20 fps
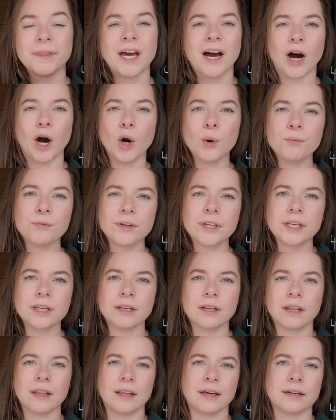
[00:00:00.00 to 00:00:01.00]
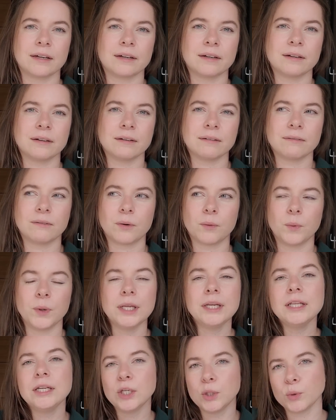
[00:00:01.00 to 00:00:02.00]
hopefully like
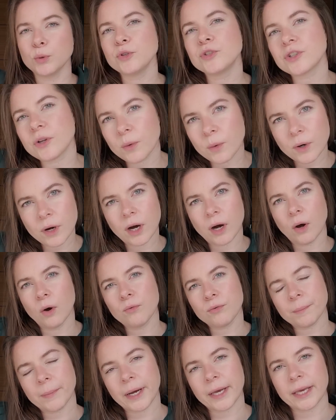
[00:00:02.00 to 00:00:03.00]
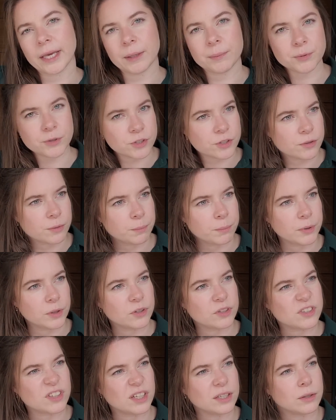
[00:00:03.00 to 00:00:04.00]
really loose over my hips,
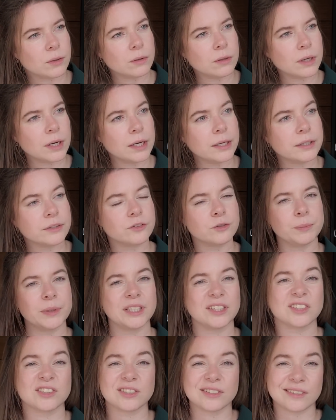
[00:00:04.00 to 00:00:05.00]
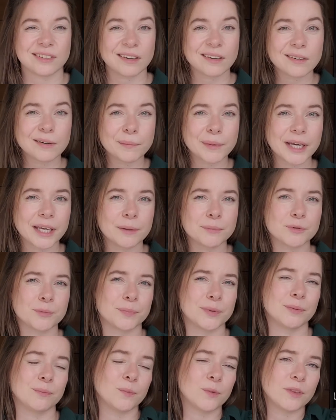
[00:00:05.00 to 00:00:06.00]
because I don't like it to be snug on my hips,
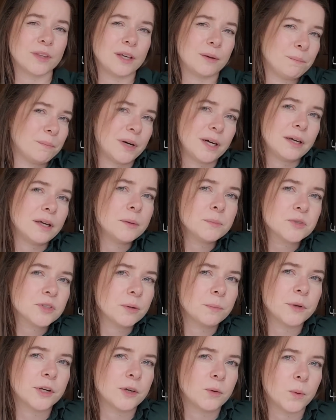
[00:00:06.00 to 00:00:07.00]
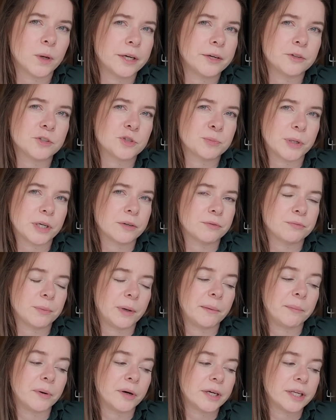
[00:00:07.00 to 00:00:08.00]
but my hips are the widest part of
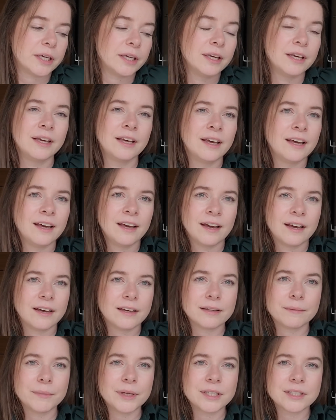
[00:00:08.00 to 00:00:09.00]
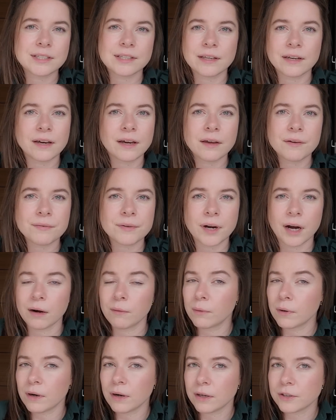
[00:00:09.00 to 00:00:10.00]
my body. It means that I have an
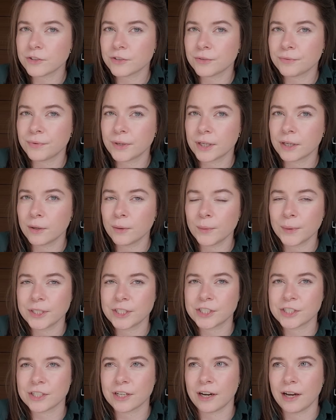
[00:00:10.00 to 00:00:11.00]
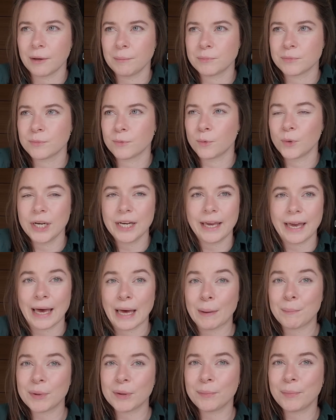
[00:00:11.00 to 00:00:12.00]
hourglass figure, which I'm really
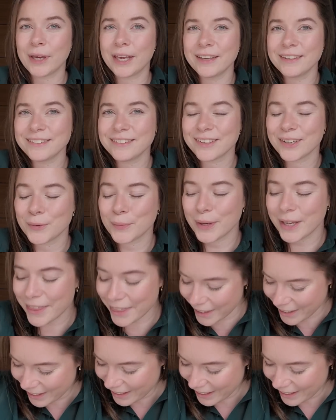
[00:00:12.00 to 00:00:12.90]
happy with.